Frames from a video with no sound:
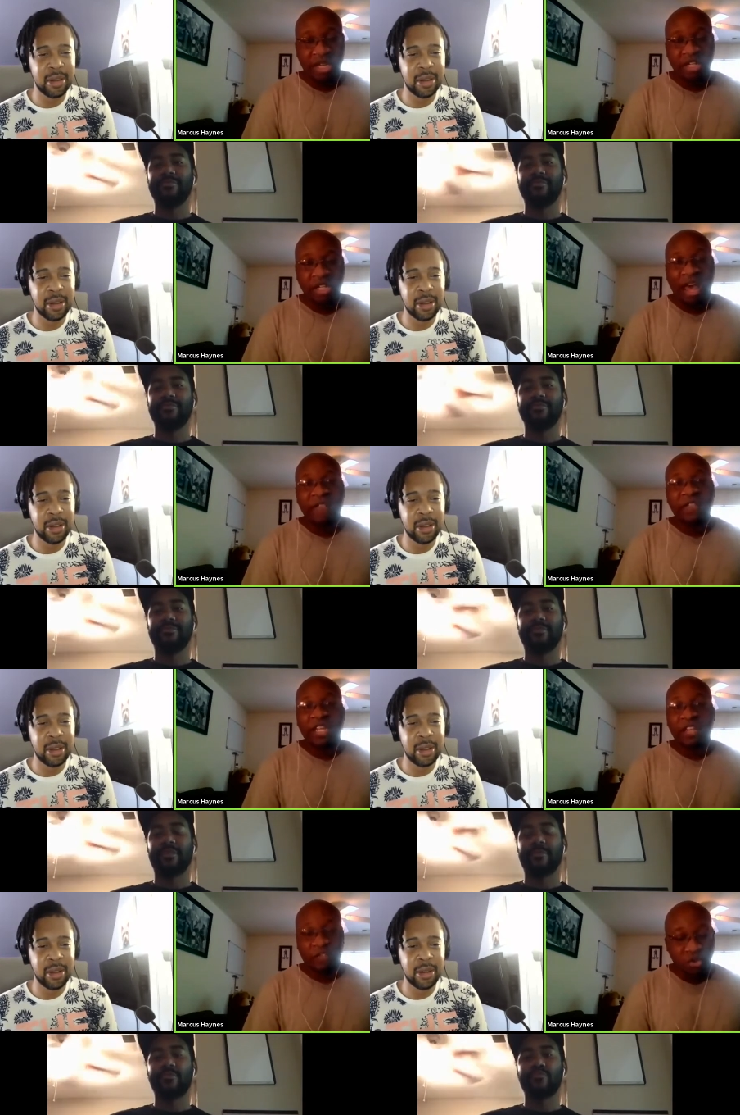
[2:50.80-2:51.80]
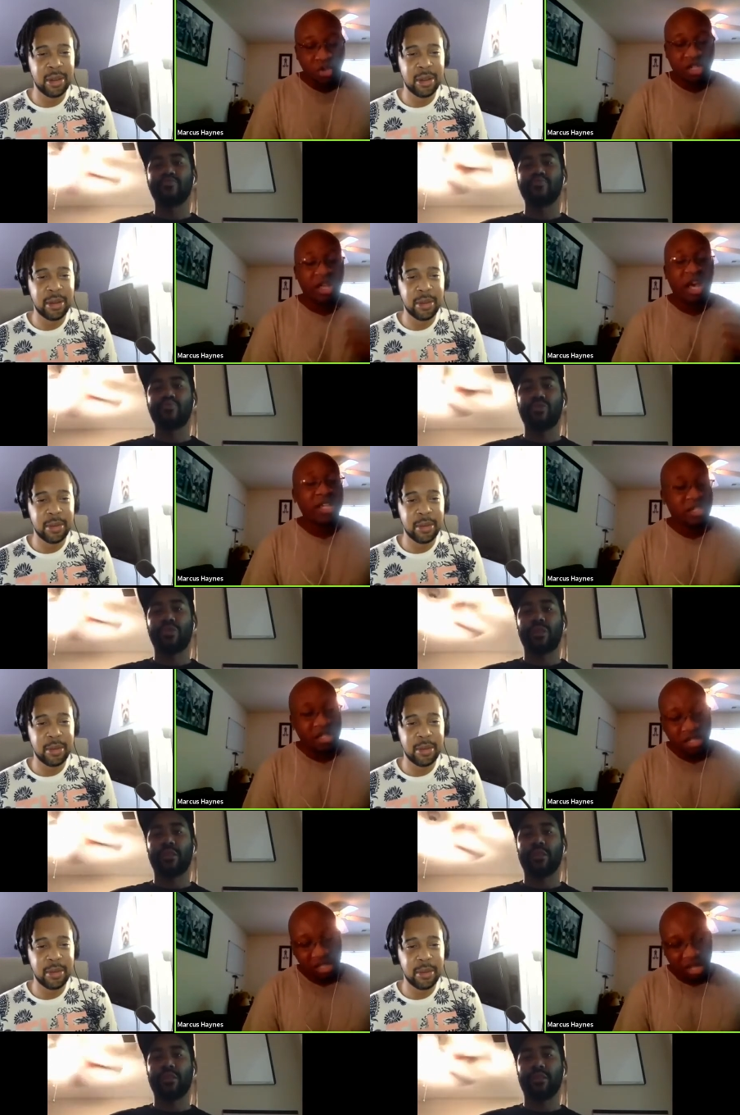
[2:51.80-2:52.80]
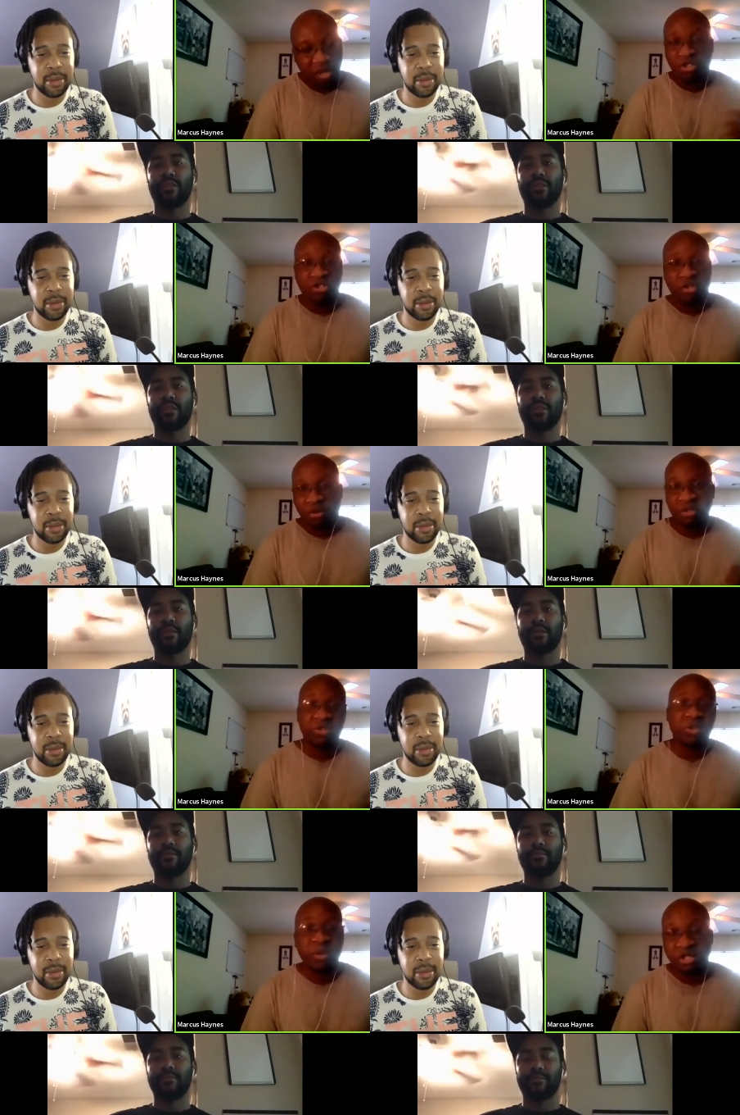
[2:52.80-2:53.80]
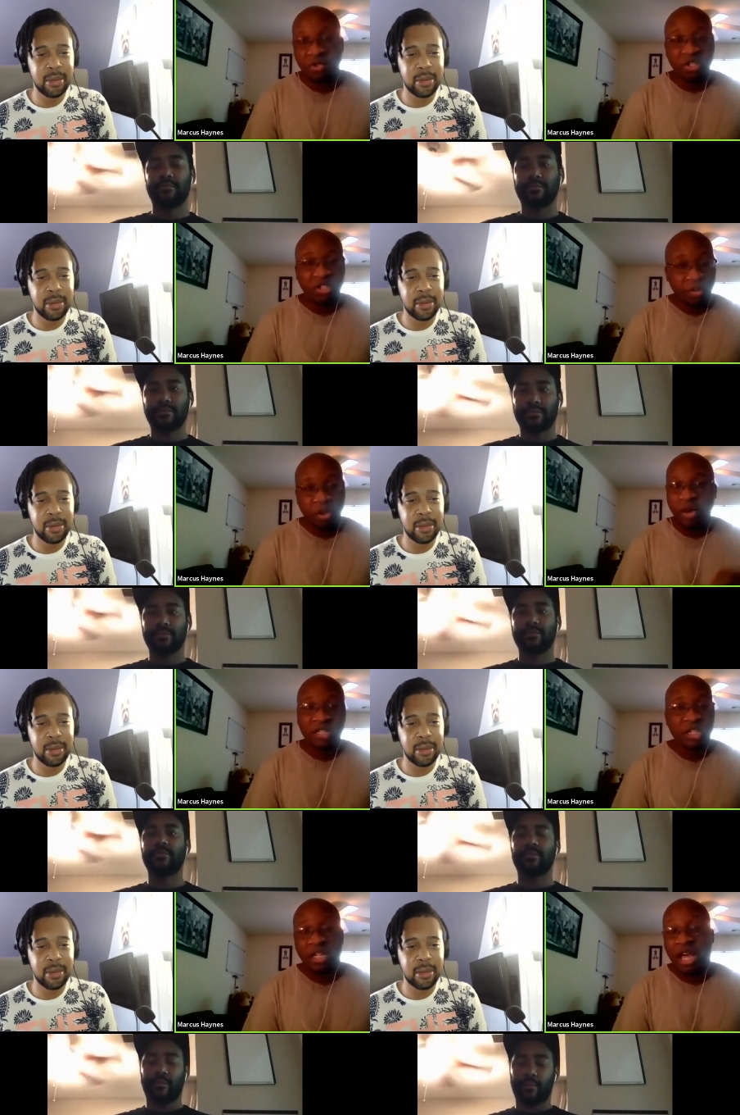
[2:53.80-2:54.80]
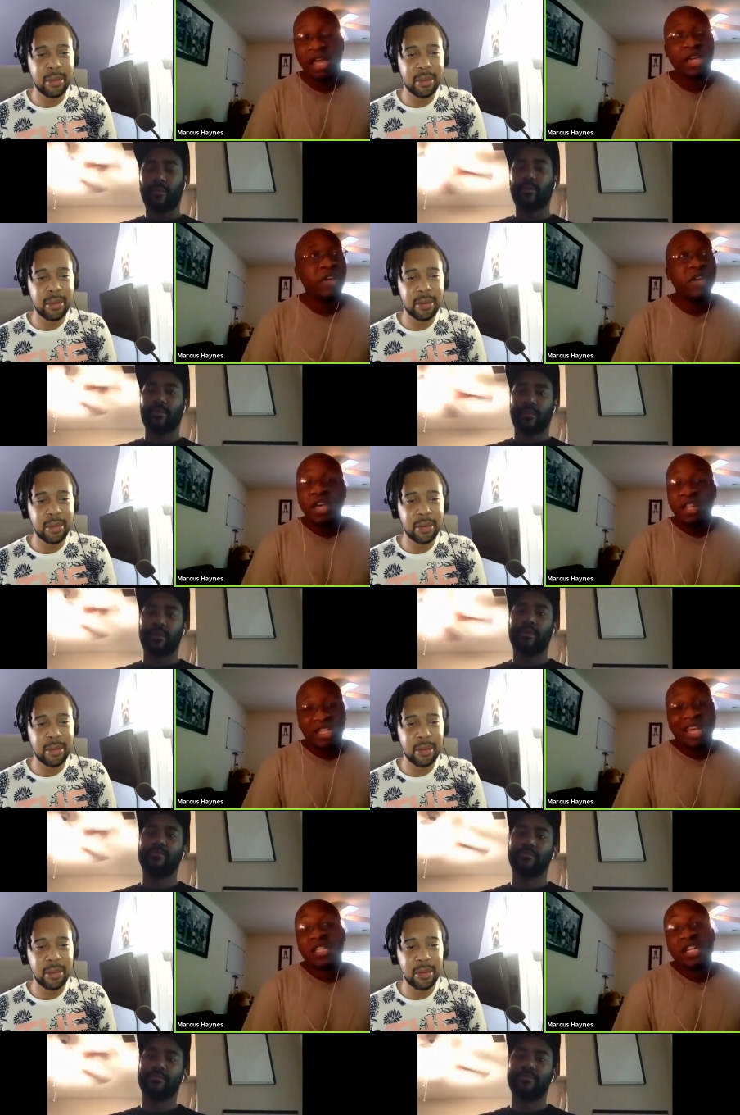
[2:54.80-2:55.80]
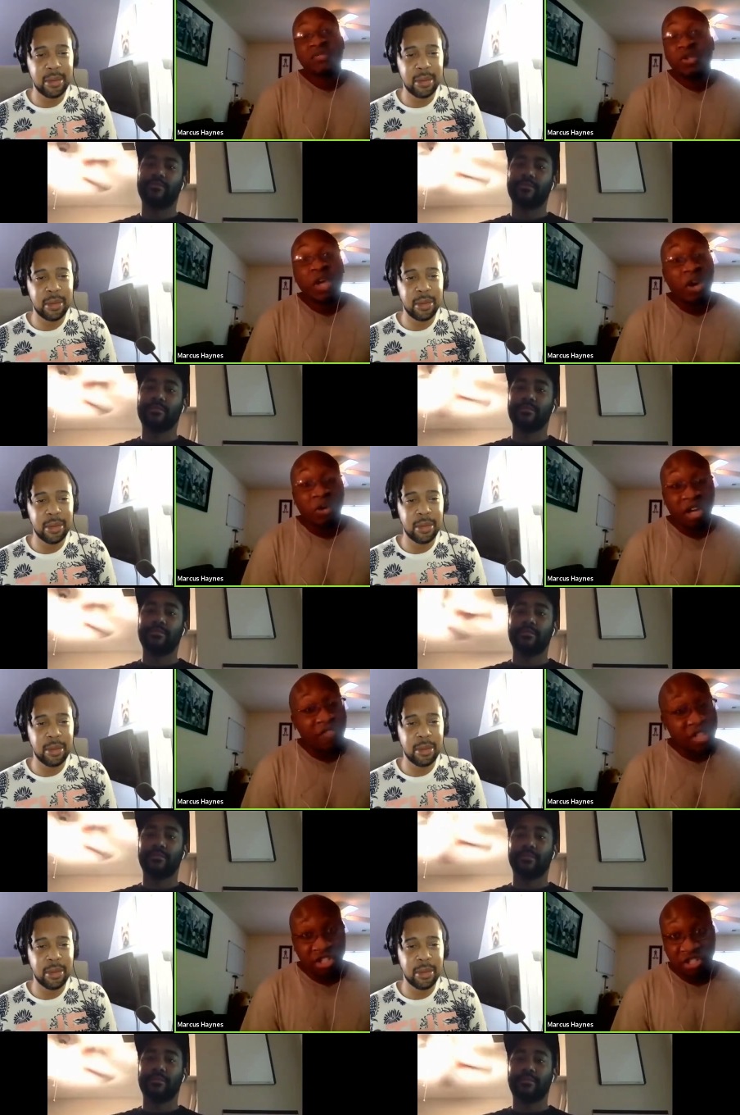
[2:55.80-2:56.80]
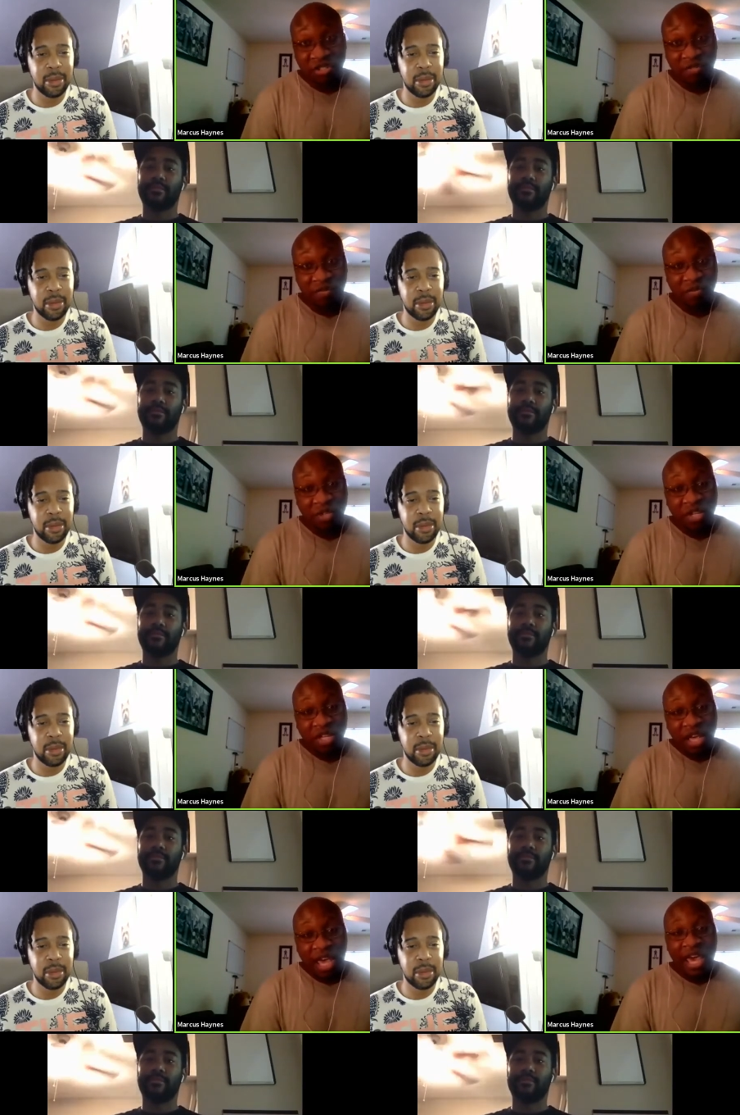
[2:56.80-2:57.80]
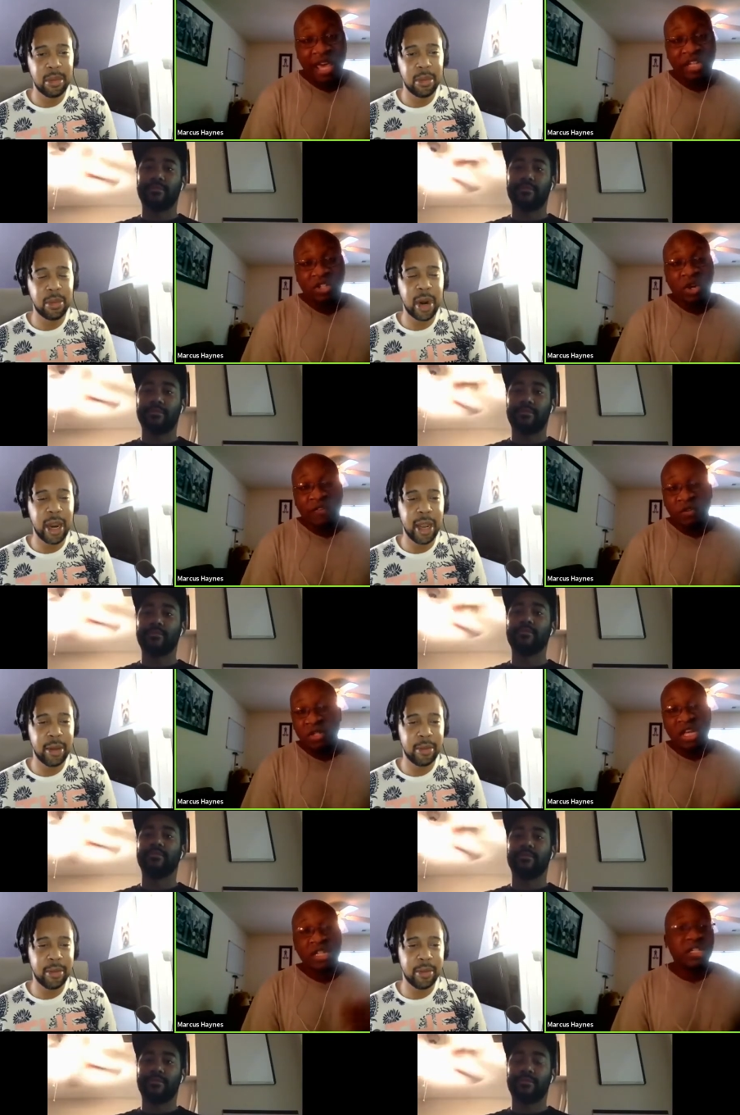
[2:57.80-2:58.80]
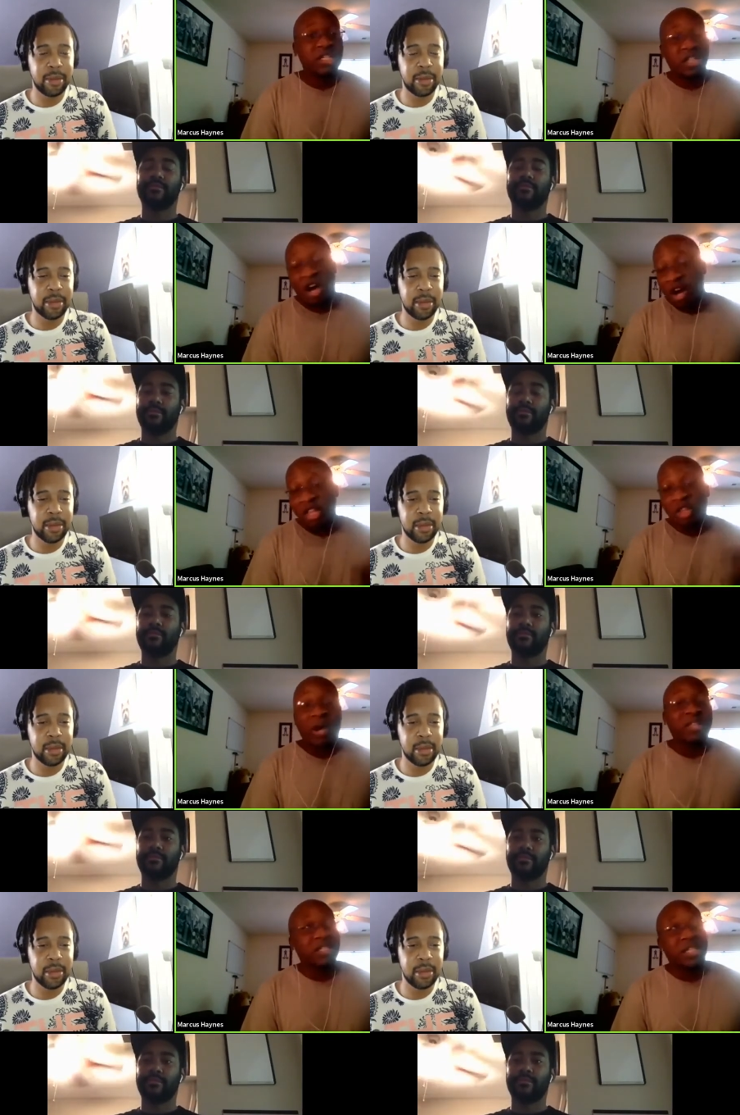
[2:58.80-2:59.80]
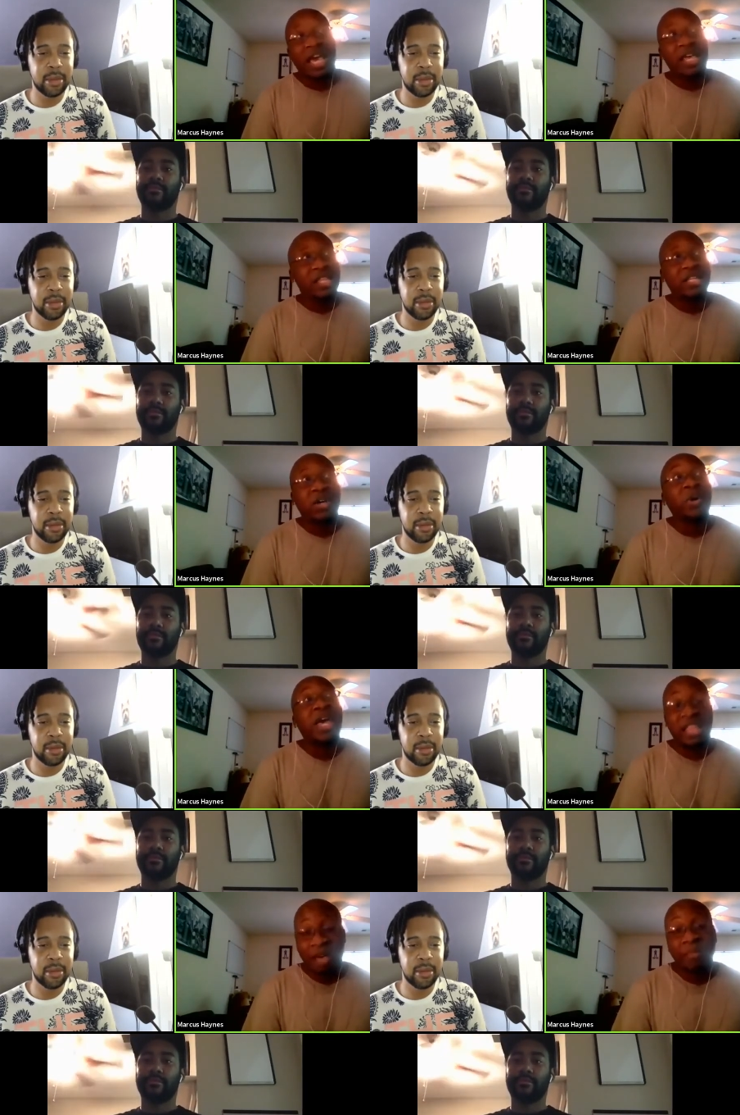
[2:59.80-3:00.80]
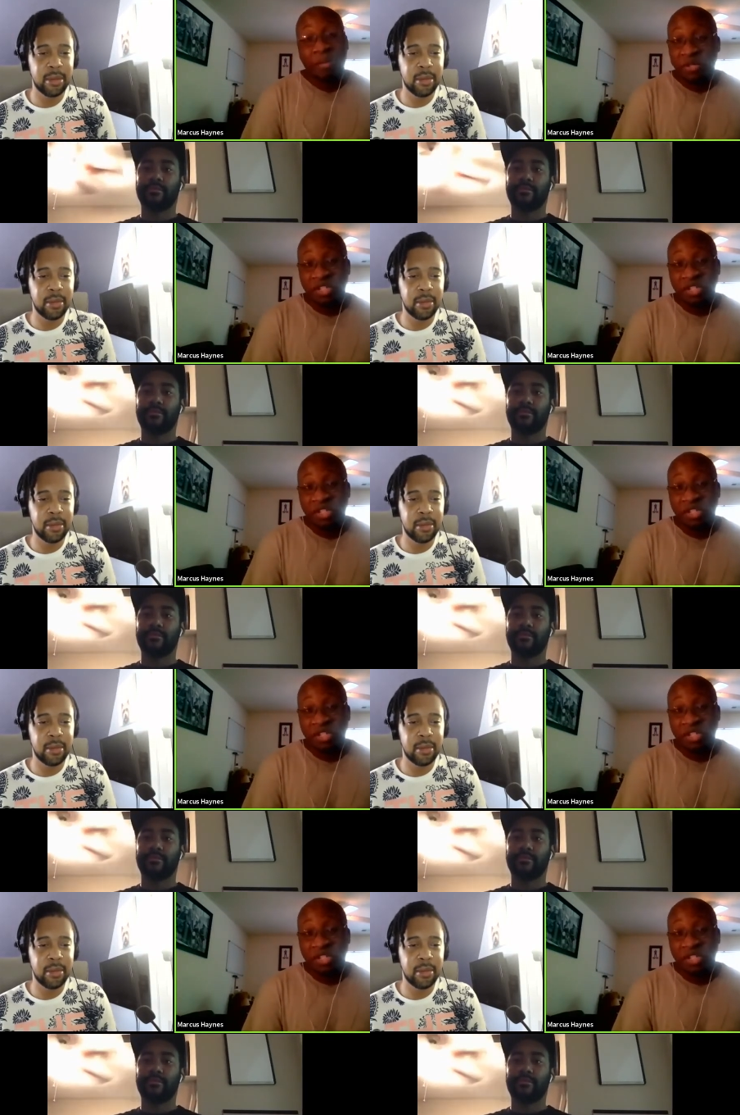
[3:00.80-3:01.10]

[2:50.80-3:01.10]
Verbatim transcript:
Speaker 1: like, I feel like if you just constantly say, what you doing, WYD, like, that tells me you can't hold a conversation. And, right. You know, if you're sending this all throughout the day, then, okay, that may